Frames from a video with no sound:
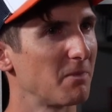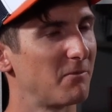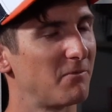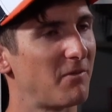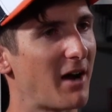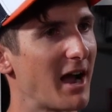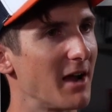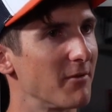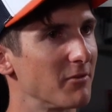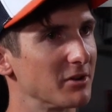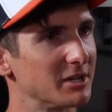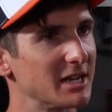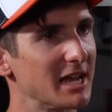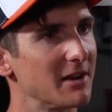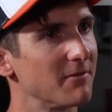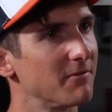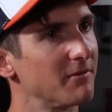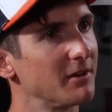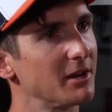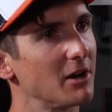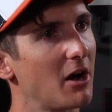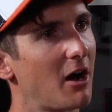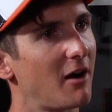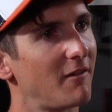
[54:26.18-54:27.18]
5 or 10
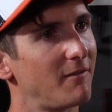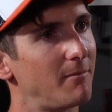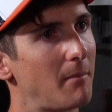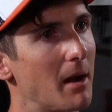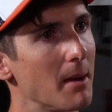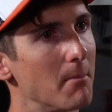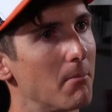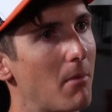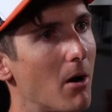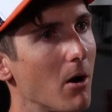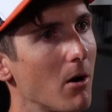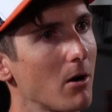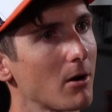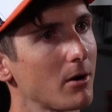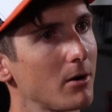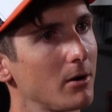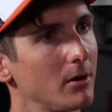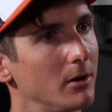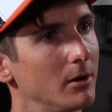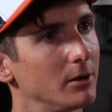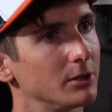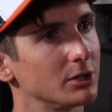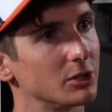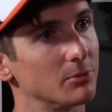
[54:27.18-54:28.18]
feet off my mark
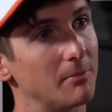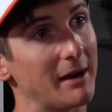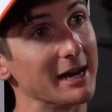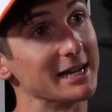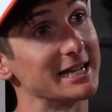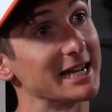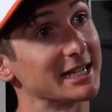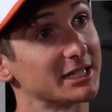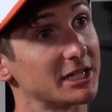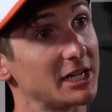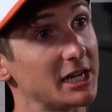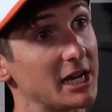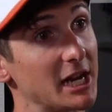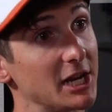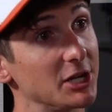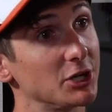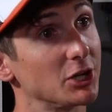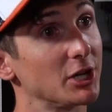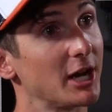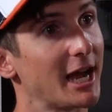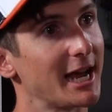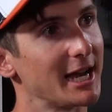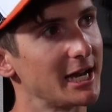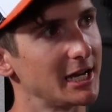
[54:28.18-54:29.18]
to my
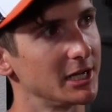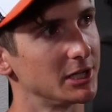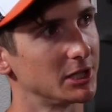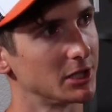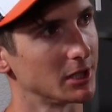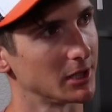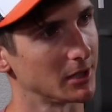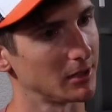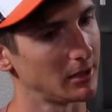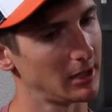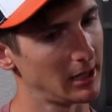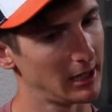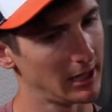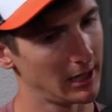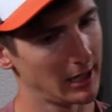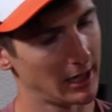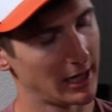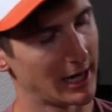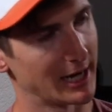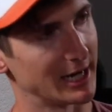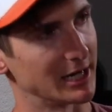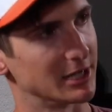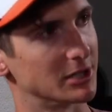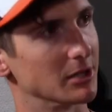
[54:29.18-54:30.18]
destination. I need to
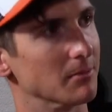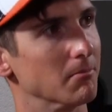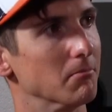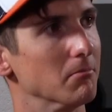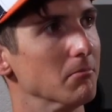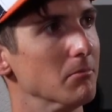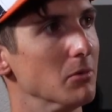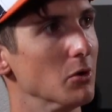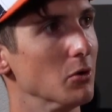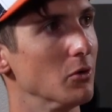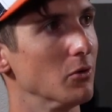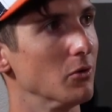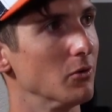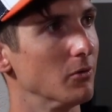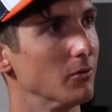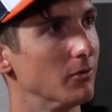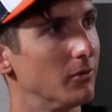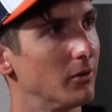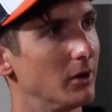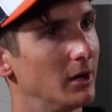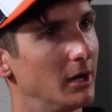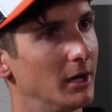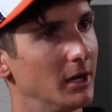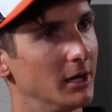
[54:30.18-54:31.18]

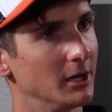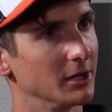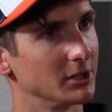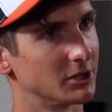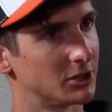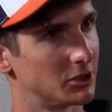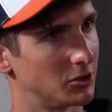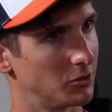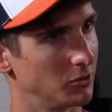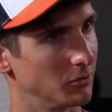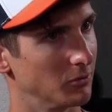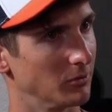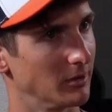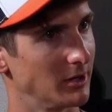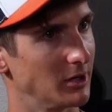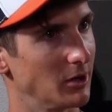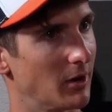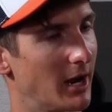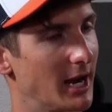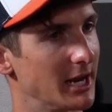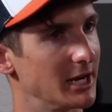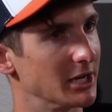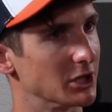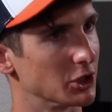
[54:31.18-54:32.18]
move to,
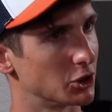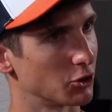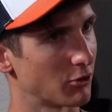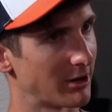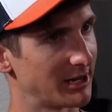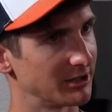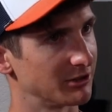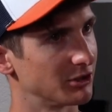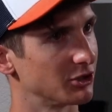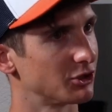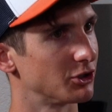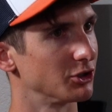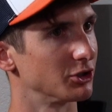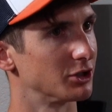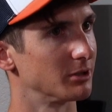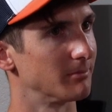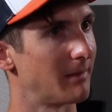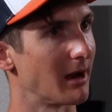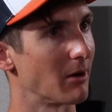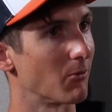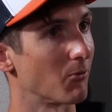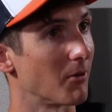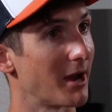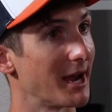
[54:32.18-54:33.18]
I need to transition to
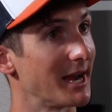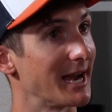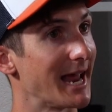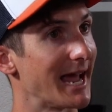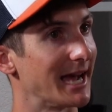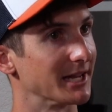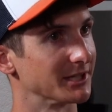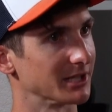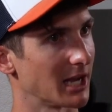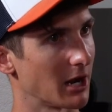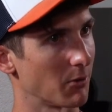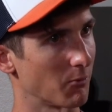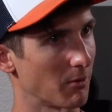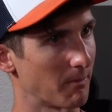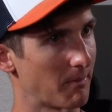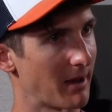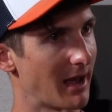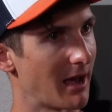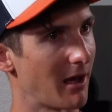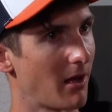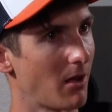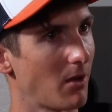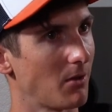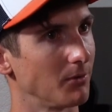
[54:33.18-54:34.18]
my right as I
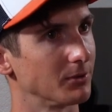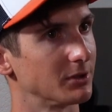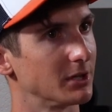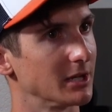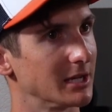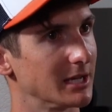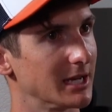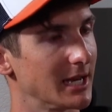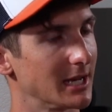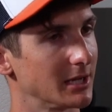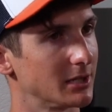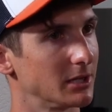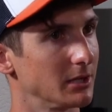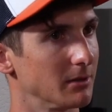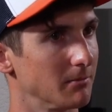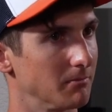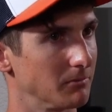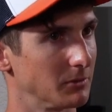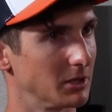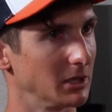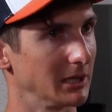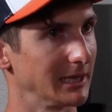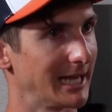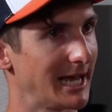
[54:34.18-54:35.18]
rappel to get to
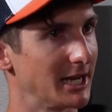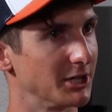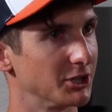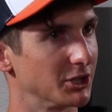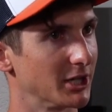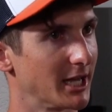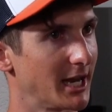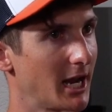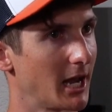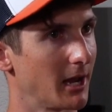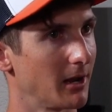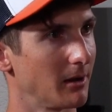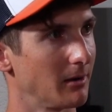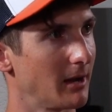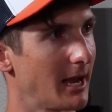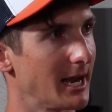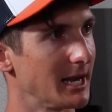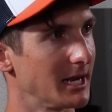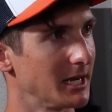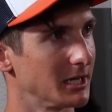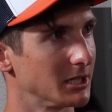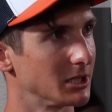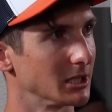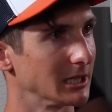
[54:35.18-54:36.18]
the ledge that I
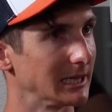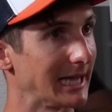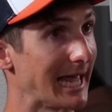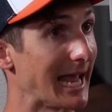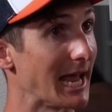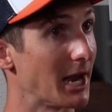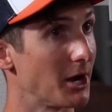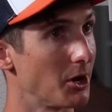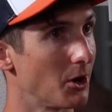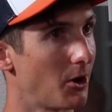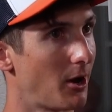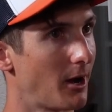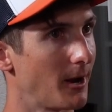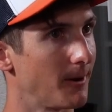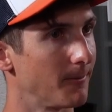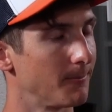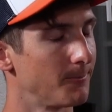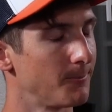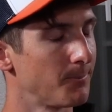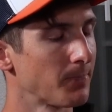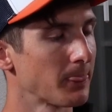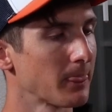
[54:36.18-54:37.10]
need to land on.